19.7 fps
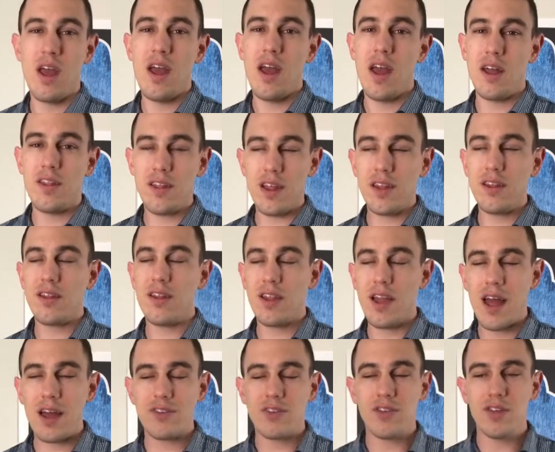And then
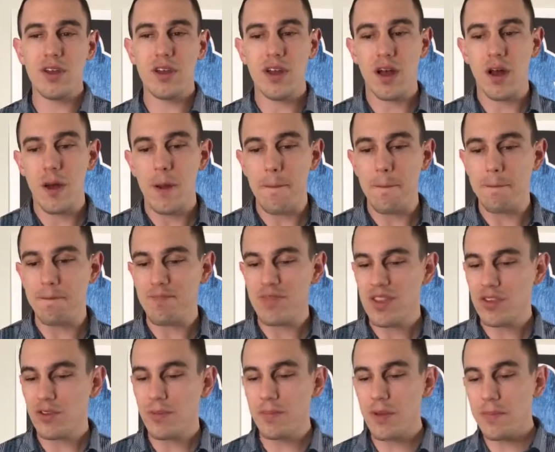lastly,
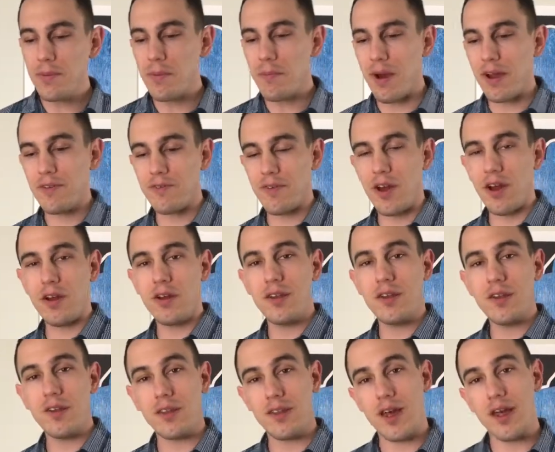some people might
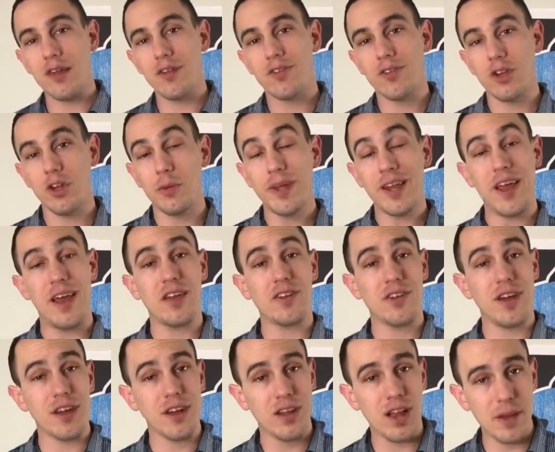find that it's a little bit
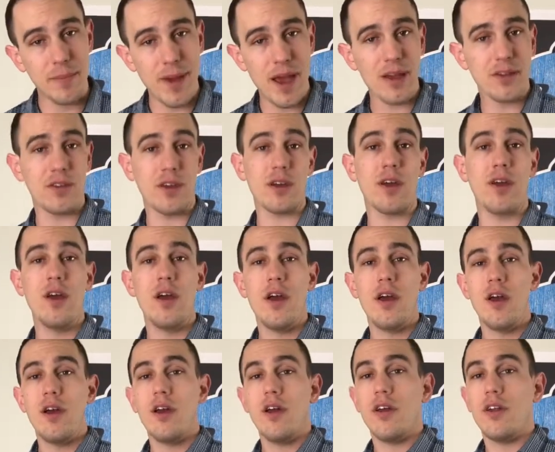anticlimactic.
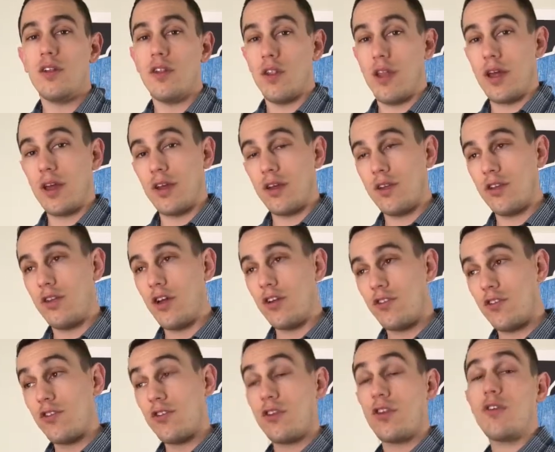Like a
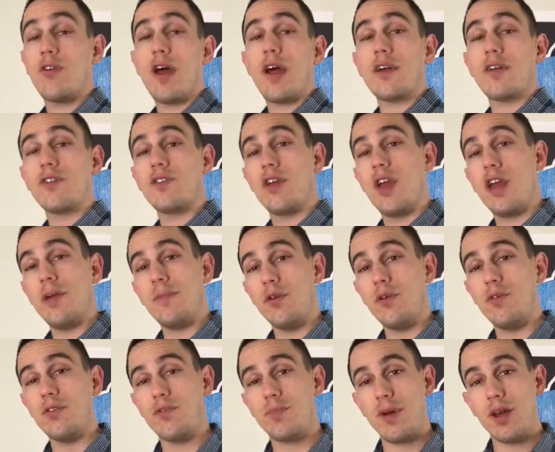Dungeons & Dragons game,
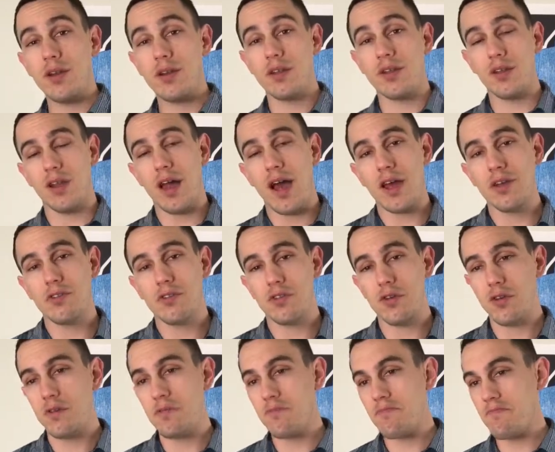you've spent the
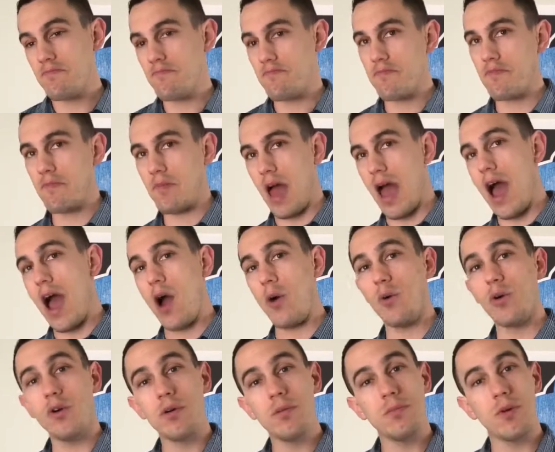last
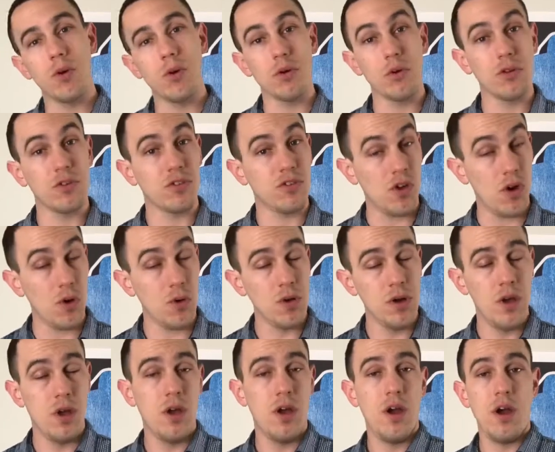hour or so
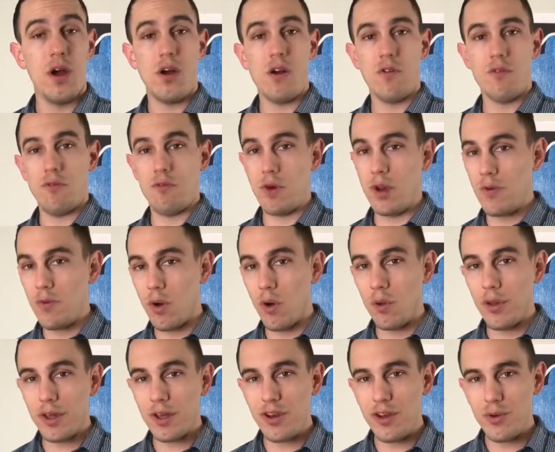
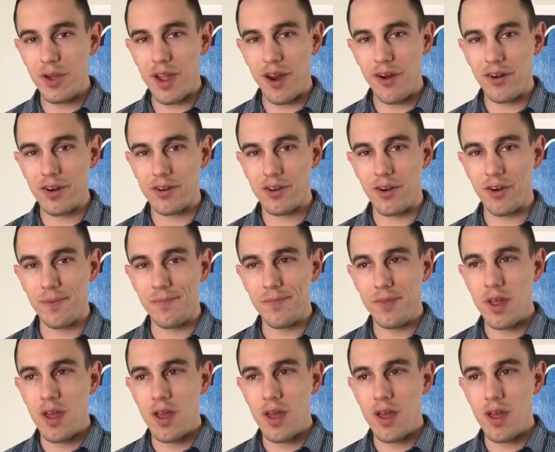re-rolling a new character,